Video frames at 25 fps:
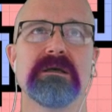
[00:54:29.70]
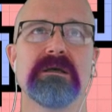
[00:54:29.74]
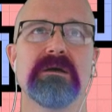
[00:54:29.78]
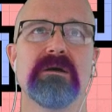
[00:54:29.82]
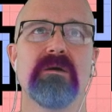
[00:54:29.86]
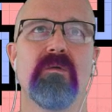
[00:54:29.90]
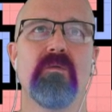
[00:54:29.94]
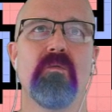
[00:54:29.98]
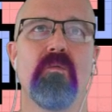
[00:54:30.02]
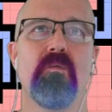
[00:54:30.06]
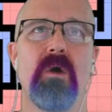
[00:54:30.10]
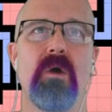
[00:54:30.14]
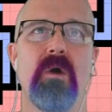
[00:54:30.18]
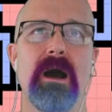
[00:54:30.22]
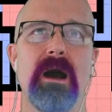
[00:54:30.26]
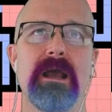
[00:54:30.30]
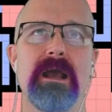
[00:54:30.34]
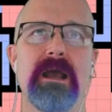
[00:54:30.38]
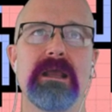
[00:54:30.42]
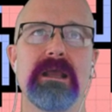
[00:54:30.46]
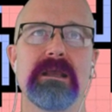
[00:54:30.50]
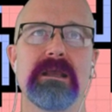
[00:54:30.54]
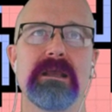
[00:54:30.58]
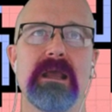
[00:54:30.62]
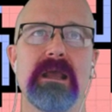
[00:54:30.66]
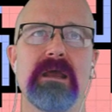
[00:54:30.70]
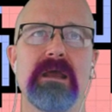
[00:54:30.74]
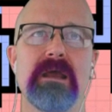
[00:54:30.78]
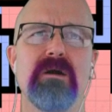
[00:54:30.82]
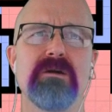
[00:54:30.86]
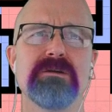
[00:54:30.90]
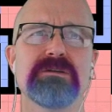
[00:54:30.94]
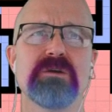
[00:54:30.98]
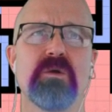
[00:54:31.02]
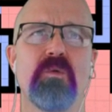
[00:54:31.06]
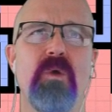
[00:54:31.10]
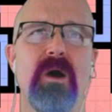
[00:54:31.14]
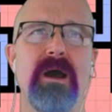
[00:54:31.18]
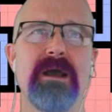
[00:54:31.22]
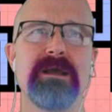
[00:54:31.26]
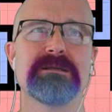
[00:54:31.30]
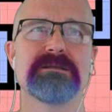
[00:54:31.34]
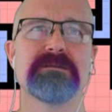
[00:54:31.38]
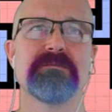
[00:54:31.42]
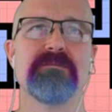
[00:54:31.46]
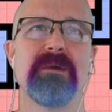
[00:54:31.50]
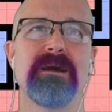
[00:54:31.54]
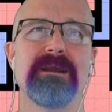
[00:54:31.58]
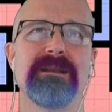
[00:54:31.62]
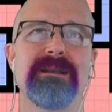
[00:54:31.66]
why, and also why
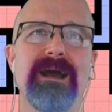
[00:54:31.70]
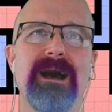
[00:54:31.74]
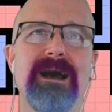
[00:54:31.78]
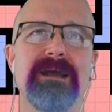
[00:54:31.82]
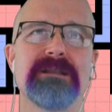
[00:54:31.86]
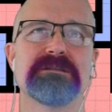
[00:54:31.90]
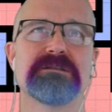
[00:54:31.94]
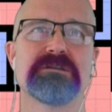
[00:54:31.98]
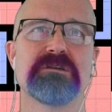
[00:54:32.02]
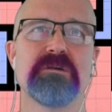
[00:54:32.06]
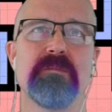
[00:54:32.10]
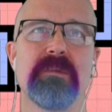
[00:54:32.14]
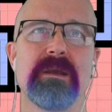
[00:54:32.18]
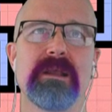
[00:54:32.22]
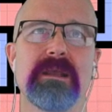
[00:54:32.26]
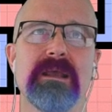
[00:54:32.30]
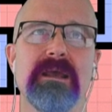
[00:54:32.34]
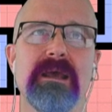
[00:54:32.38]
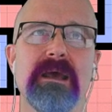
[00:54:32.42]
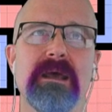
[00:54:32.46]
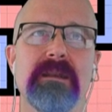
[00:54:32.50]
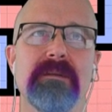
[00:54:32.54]
isn't my not zooming in?